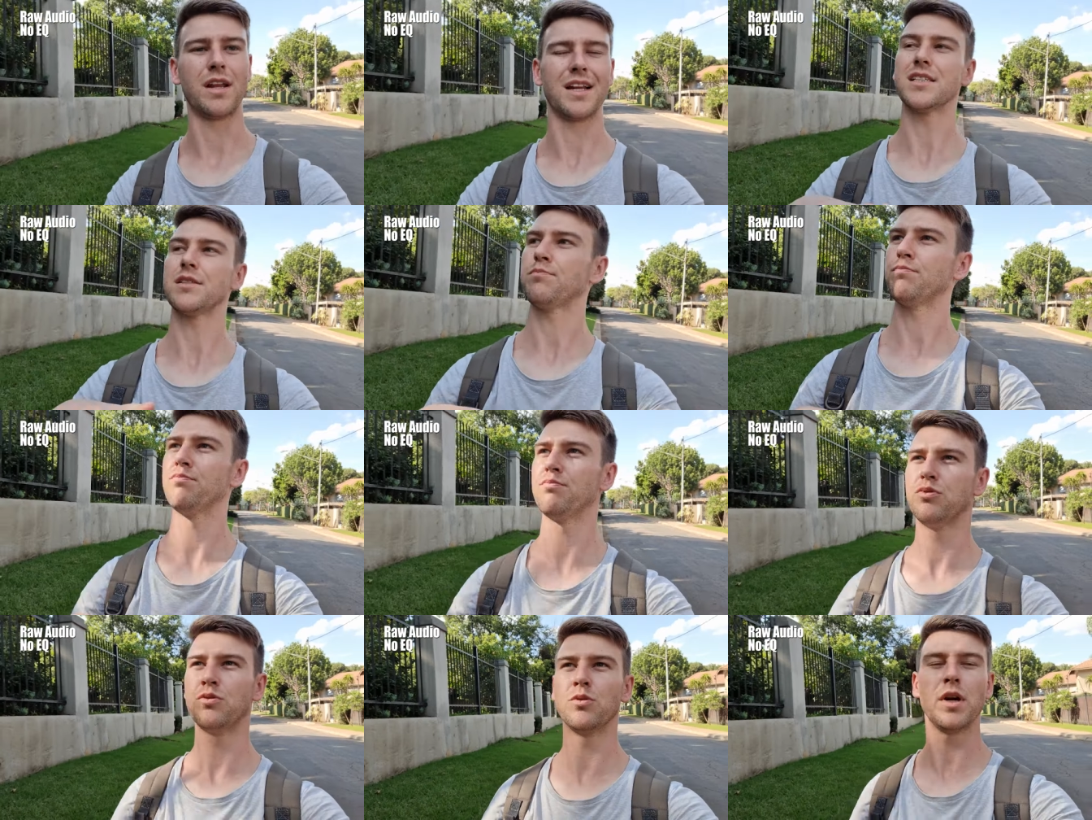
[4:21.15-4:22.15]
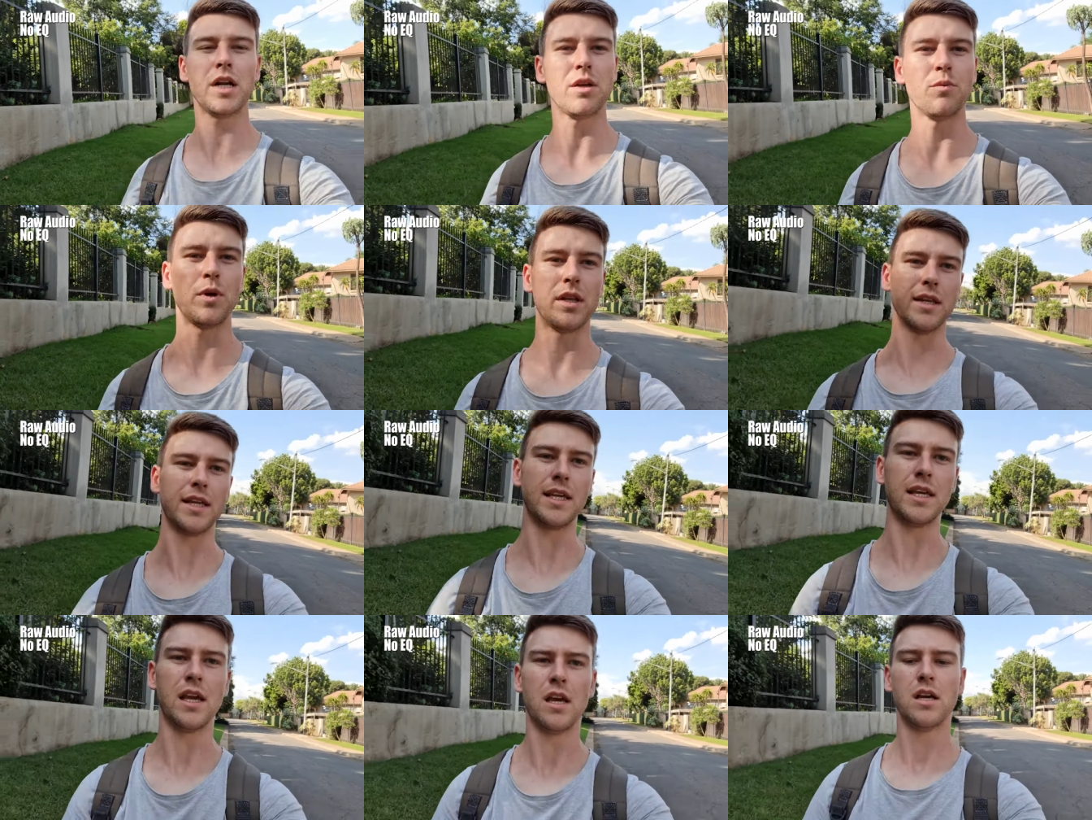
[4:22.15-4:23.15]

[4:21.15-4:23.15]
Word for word: It is pretty windy,